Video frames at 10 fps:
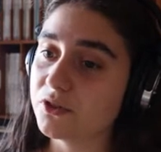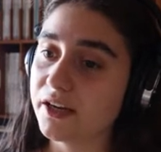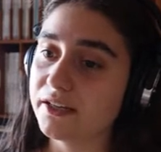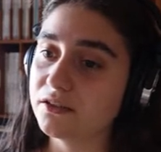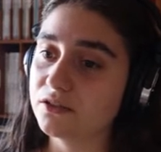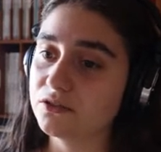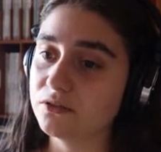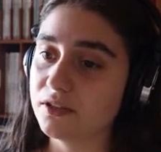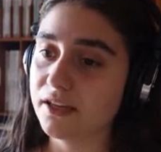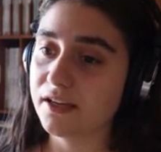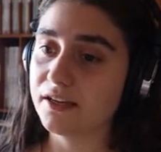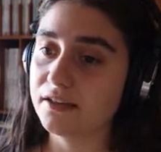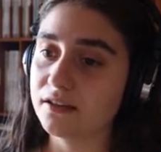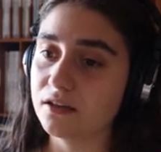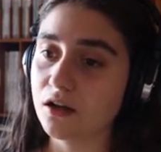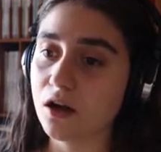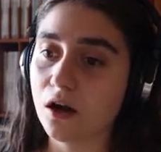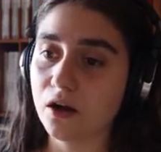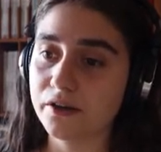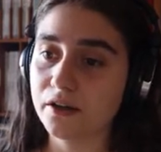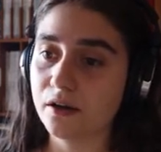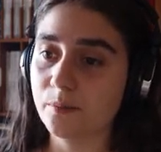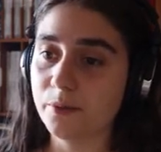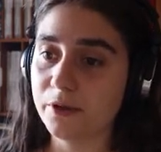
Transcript: trying not to get caught up